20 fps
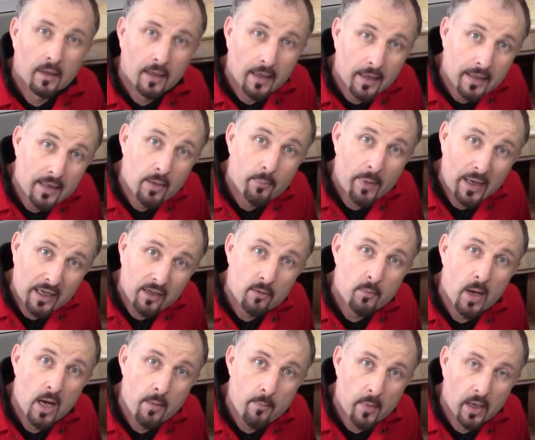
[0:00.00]
In the back of
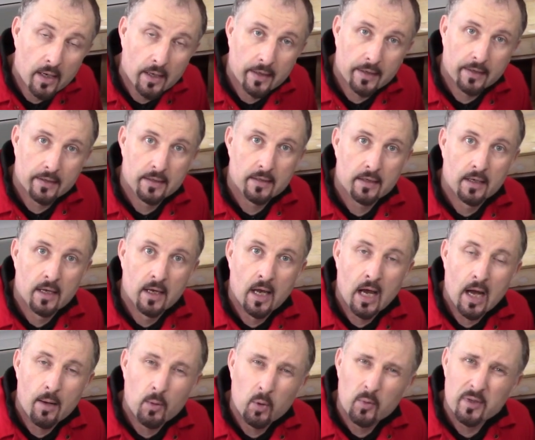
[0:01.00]
my mind,
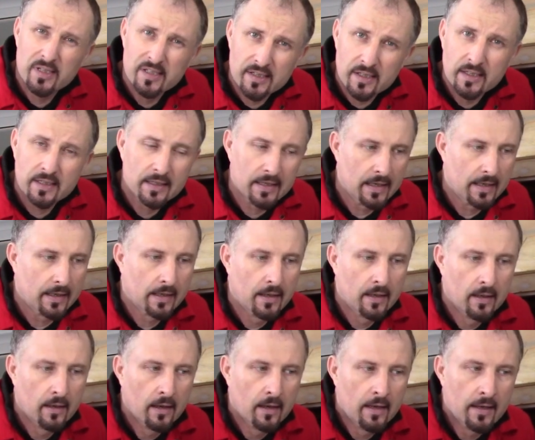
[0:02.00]
I'm always thinking
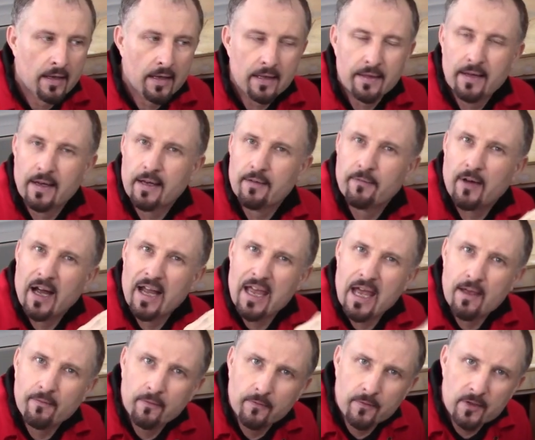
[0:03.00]
that if I
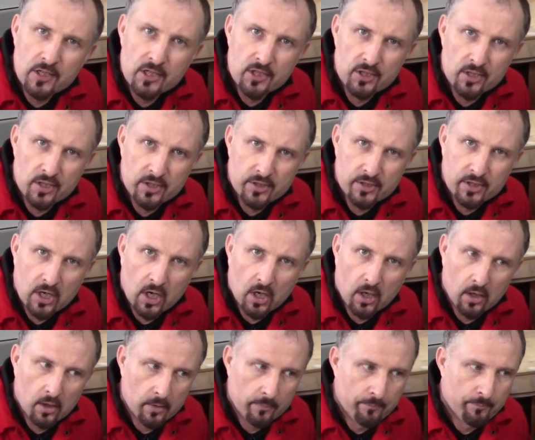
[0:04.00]
ever finish this
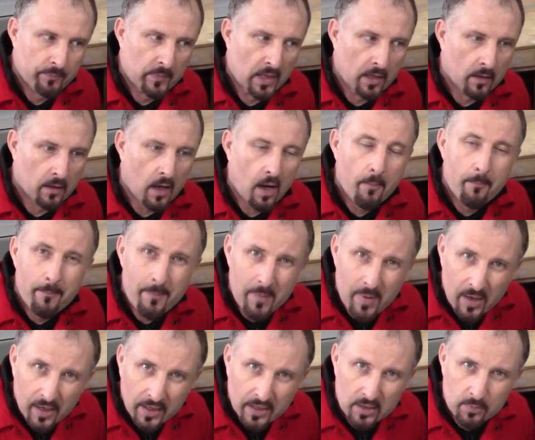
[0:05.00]
car, I
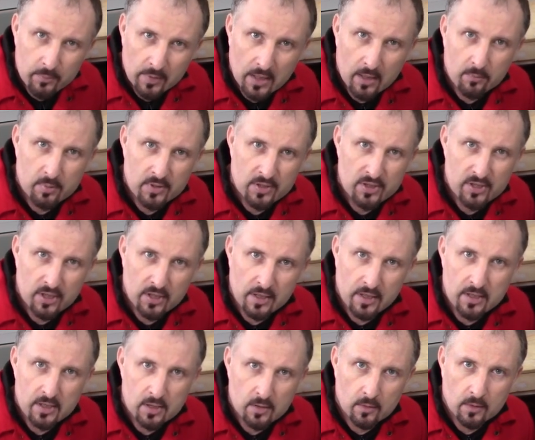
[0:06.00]
might be able to turn it
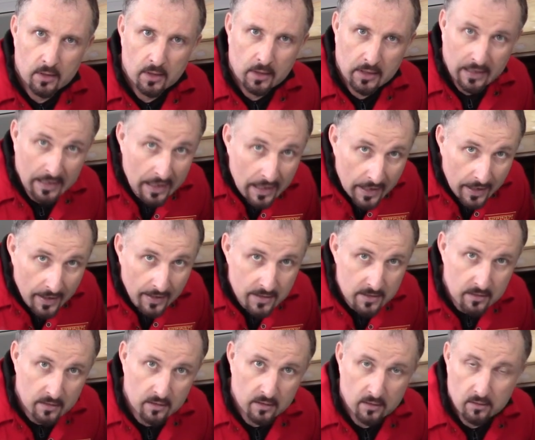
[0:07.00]
into a
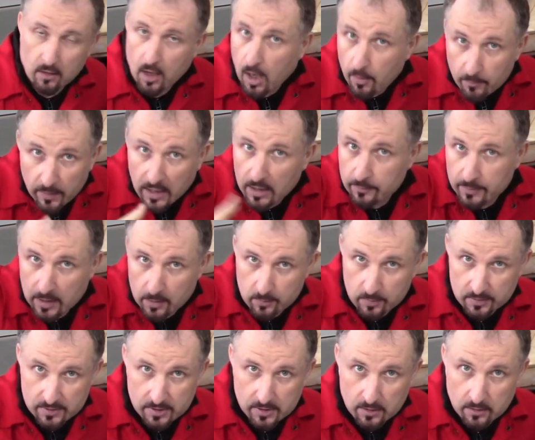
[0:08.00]
kit that I might be
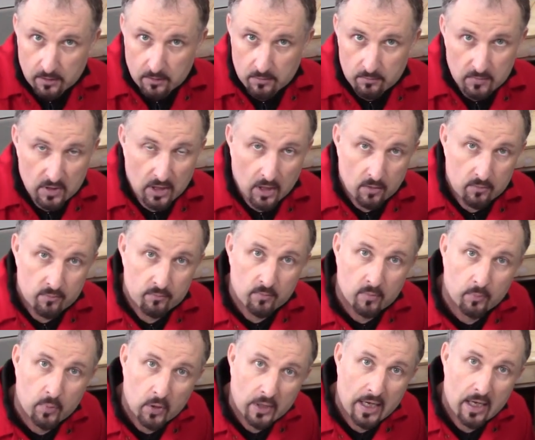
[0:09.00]
able to, you know,
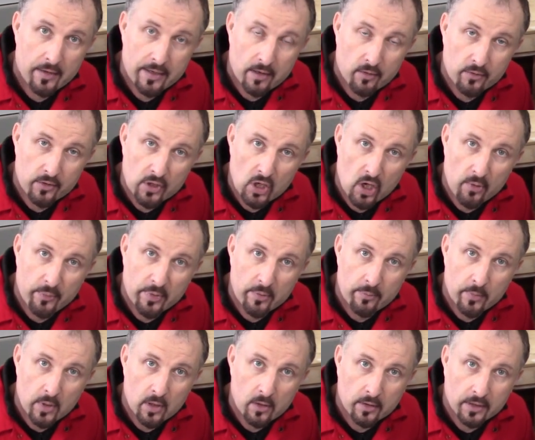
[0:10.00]
put out there on the open
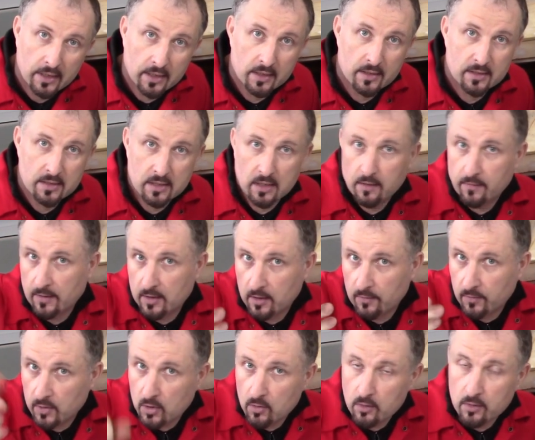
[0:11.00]
market and see if any
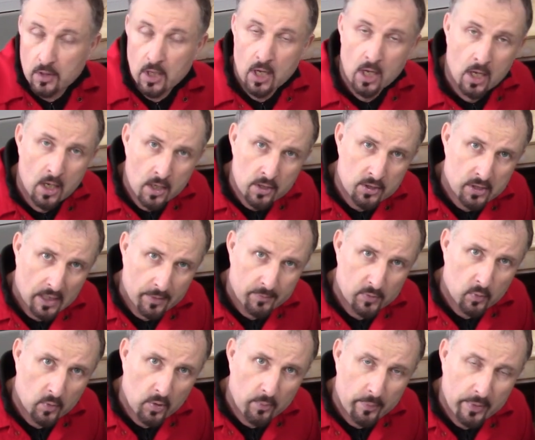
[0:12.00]
of you chaps
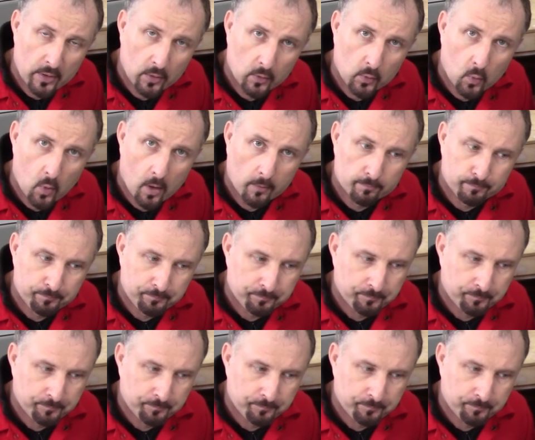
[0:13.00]
want to build one.